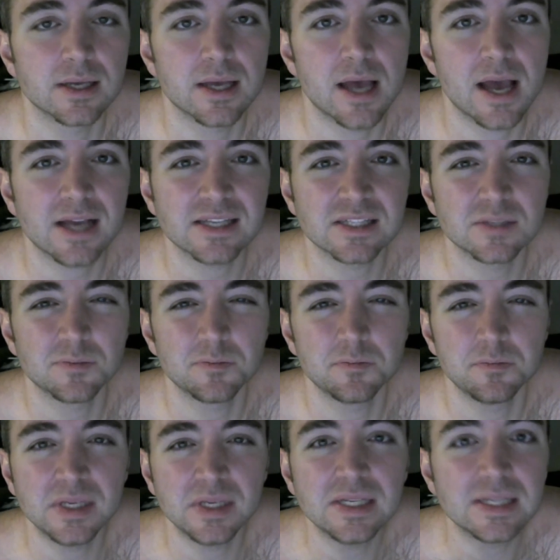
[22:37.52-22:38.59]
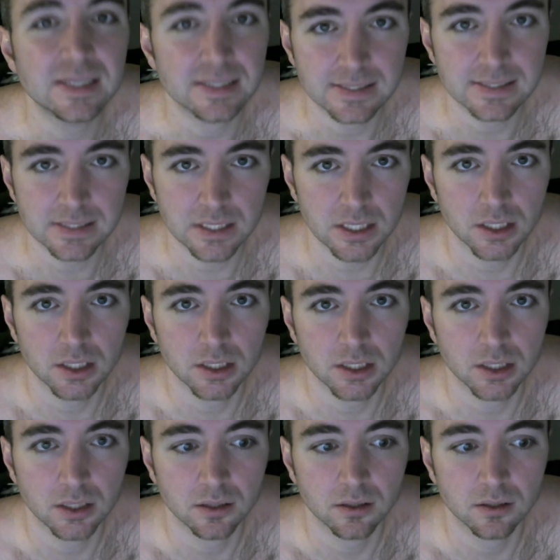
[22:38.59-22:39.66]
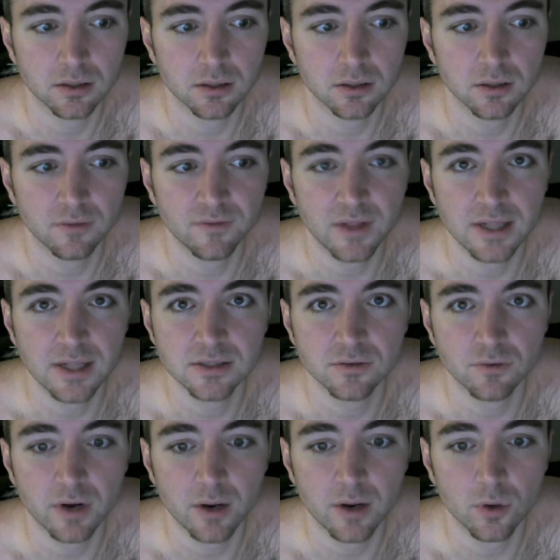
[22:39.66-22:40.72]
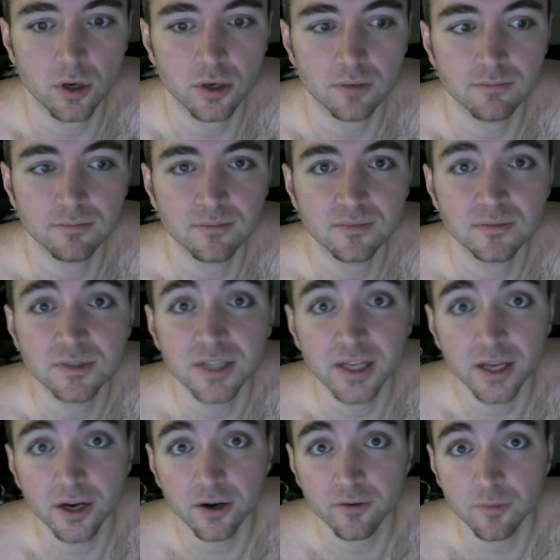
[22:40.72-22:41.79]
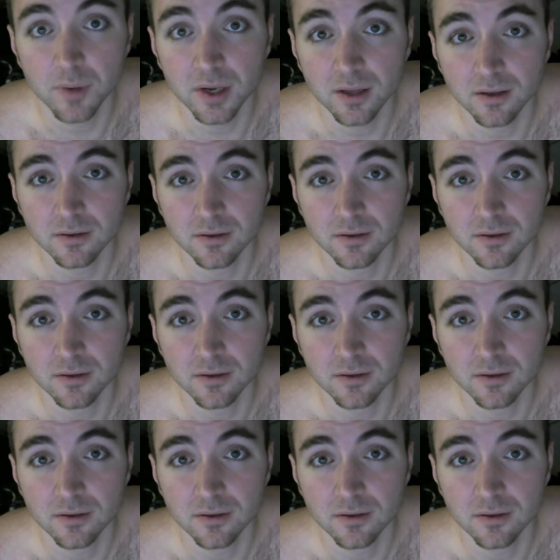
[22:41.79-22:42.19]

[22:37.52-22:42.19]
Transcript: expediency, if that's the right word. Take care, everybody.